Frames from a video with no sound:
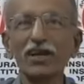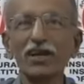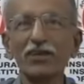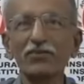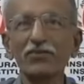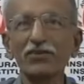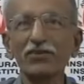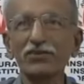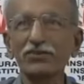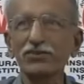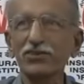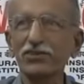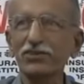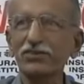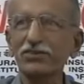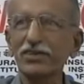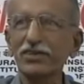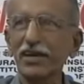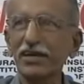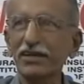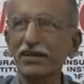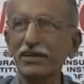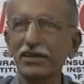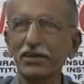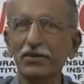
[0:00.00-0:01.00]
life insurance
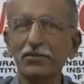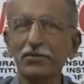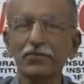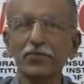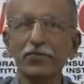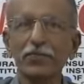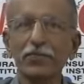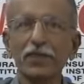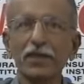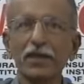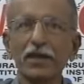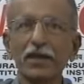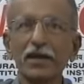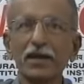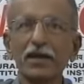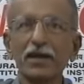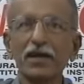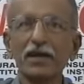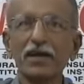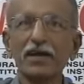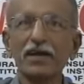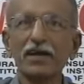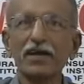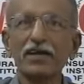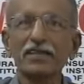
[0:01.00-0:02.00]
sector.
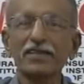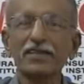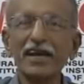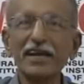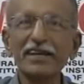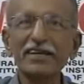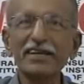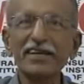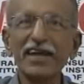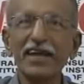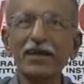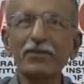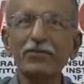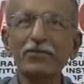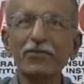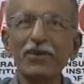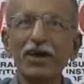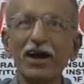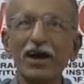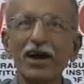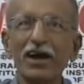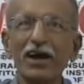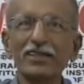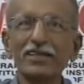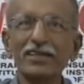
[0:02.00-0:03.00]
That time,
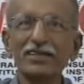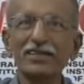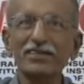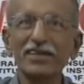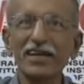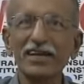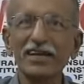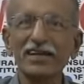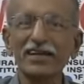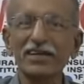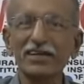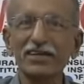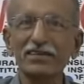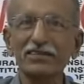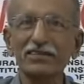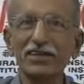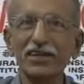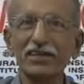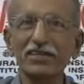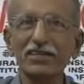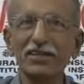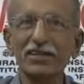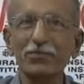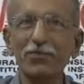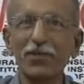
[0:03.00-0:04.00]
other sectors,
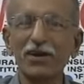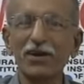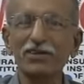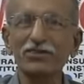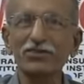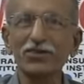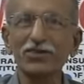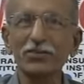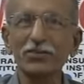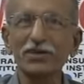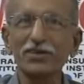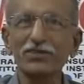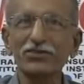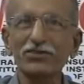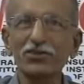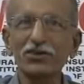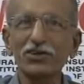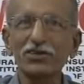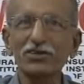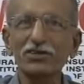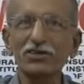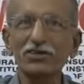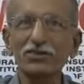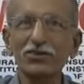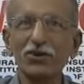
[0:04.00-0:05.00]
other parts of
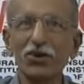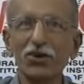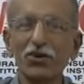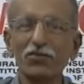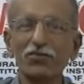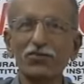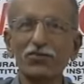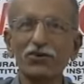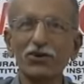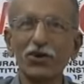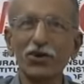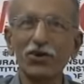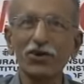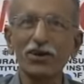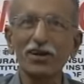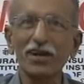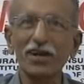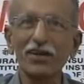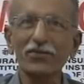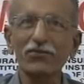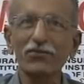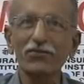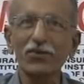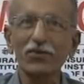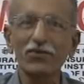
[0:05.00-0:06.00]
insurance of
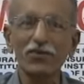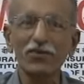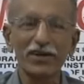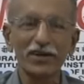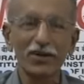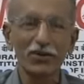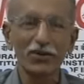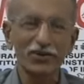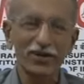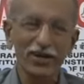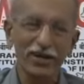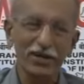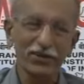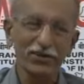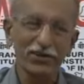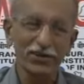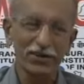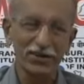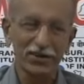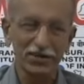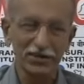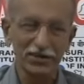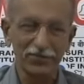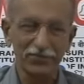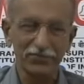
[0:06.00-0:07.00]
non-life were not
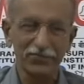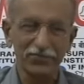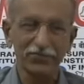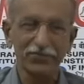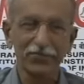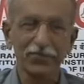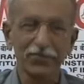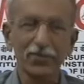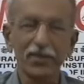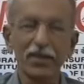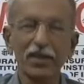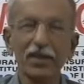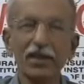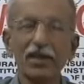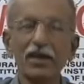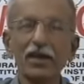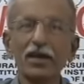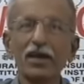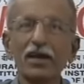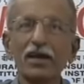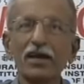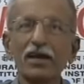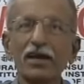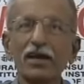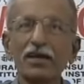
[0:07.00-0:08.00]
regulated.
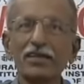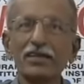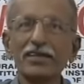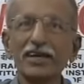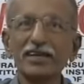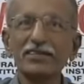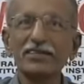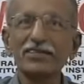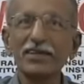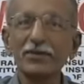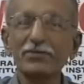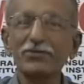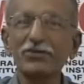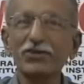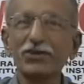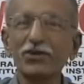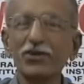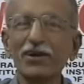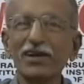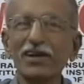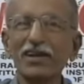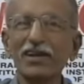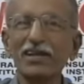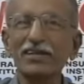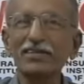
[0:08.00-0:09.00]
Then
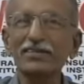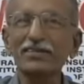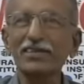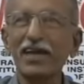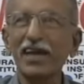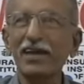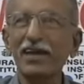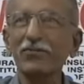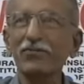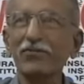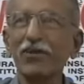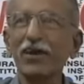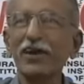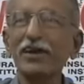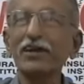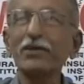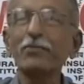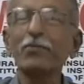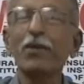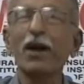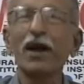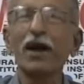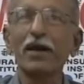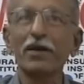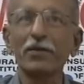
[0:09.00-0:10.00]
subsequently, as time went
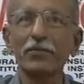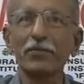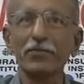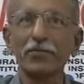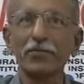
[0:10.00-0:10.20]
by,